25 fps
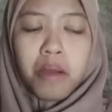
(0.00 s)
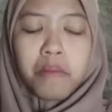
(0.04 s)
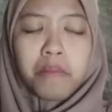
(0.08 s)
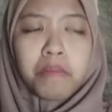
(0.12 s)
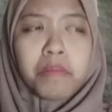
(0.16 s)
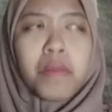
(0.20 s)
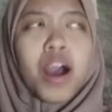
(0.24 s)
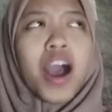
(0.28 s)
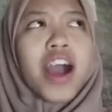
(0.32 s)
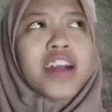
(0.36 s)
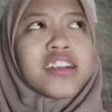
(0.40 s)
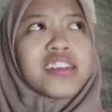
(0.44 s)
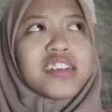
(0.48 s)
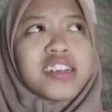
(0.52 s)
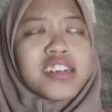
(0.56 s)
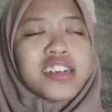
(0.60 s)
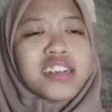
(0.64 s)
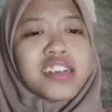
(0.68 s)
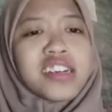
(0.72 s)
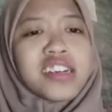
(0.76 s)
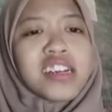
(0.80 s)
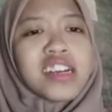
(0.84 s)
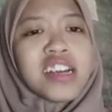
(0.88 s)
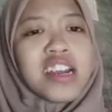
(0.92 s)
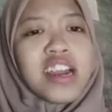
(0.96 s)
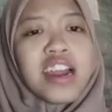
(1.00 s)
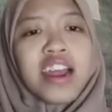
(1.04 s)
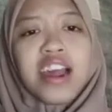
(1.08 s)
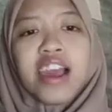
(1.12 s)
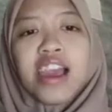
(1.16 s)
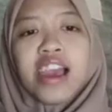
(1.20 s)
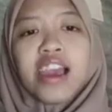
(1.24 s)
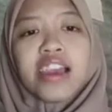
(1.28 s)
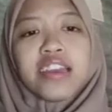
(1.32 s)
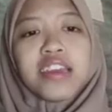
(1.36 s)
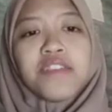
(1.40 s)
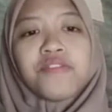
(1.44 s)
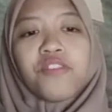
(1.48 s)
Mother,
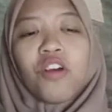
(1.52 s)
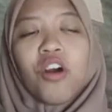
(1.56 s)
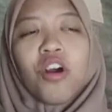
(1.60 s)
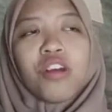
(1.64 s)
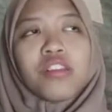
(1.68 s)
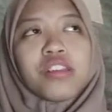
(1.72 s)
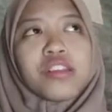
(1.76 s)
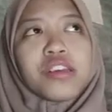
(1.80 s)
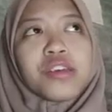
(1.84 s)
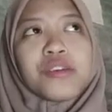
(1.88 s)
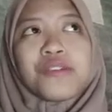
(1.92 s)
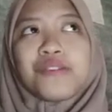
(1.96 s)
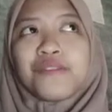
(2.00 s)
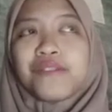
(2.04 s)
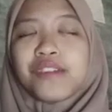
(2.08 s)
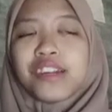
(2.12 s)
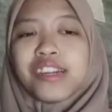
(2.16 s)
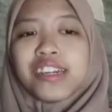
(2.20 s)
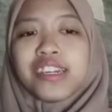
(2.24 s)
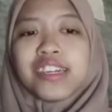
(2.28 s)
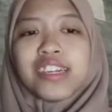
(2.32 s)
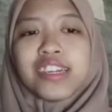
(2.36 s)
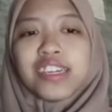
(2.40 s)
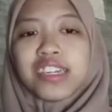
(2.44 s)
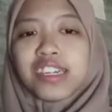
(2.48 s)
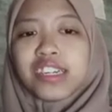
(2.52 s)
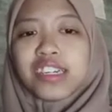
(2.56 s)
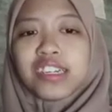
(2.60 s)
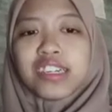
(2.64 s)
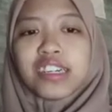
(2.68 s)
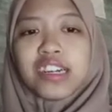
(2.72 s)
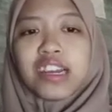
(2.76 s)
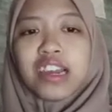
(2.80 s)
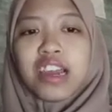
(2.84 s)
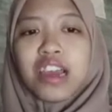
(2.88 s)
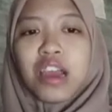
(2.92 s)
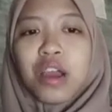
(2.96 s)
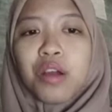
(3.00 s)
if only you were here,
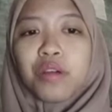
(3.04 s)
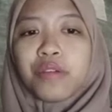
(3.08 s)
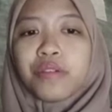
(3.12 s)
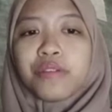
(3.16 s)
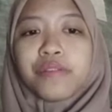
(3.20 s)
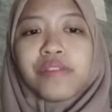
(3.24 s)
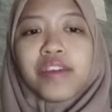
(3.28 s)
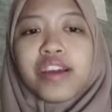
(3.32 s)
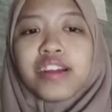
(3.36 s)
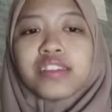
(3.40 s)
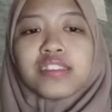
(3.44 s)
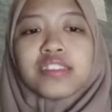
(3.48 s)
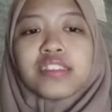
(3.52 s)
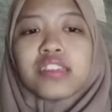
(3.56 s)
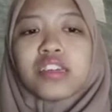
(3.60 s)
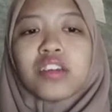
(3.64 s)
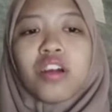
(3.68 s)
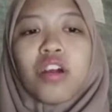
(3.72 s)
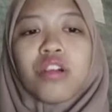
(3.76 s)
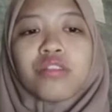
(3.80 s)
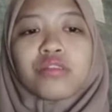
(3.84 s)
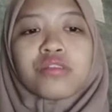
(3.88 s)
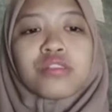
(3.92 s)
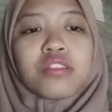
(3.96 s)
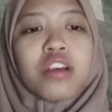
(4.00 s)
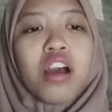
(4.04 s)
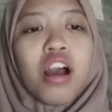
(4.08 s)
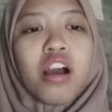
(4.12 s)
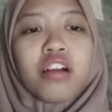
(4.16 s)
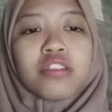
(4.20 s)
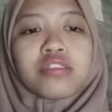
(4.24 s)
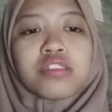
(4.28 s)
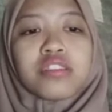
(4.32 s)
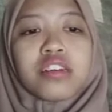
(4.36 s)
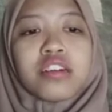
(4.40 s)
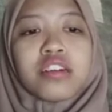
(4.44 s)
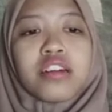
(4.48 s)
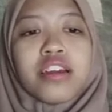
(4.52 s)
we'd sing our
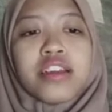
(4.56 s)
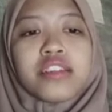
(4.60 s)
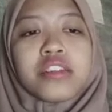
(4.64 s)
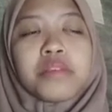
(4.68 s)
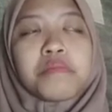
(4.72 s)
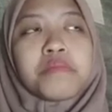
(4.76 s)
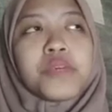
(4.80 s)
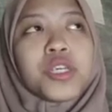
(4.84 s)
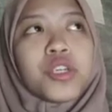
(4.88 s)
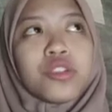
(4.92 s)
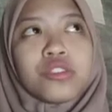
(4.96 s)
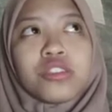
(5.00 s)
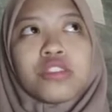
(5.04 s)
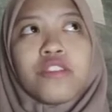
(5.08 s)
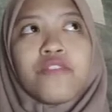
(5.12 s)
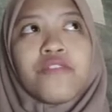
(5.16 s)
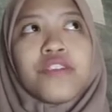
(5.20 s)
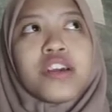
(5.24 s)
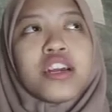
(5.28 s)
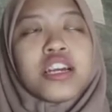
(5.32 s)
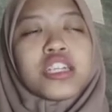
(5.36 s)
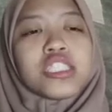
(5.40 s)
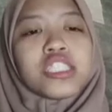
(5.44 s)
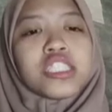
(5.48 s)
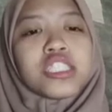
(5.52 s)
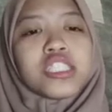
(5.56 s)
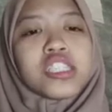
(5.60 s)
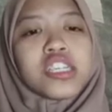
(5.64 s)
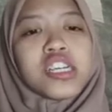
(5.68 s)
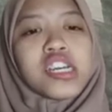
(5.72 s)
songs and amuse the fish.